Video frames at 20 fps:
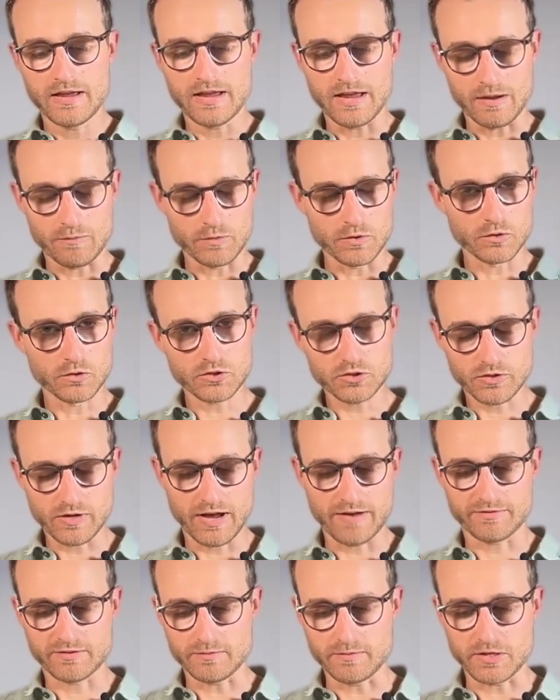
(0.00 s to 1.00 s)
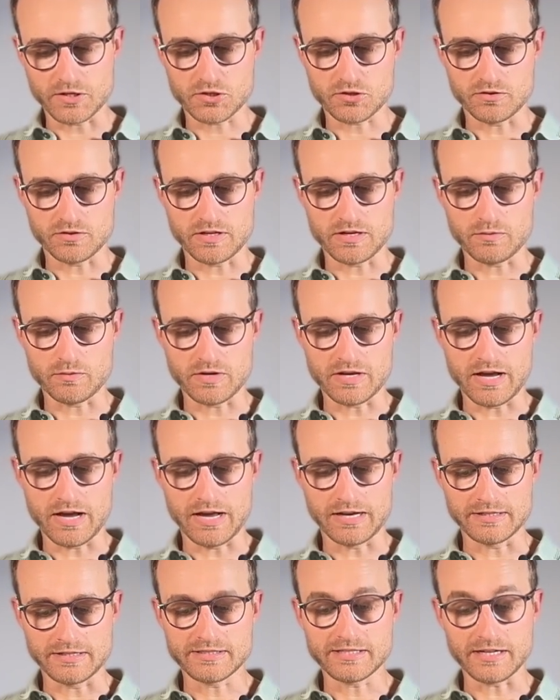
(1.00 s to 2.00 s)
And we also have to make sure that we
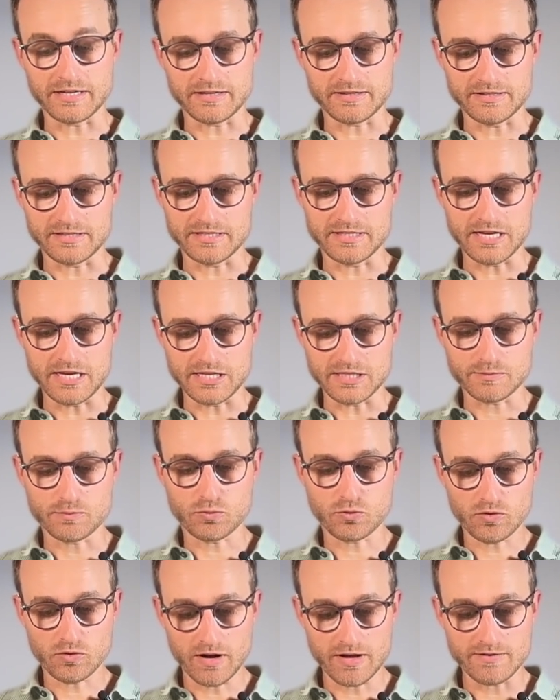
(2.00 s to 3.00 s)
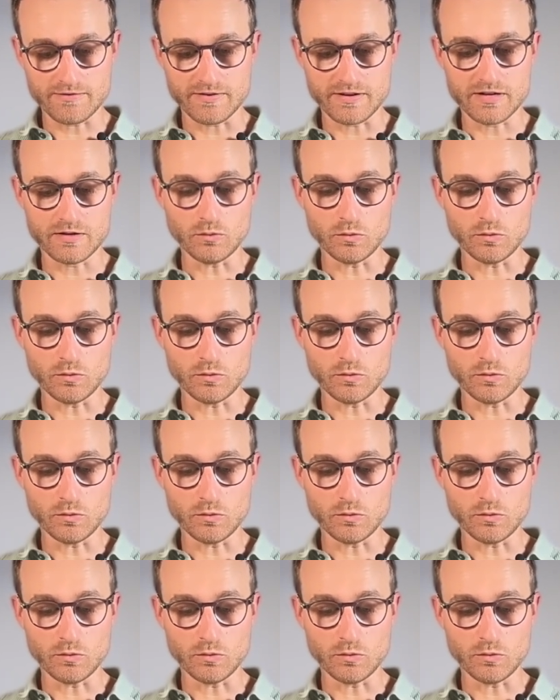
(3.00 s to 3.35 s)
untick this as private,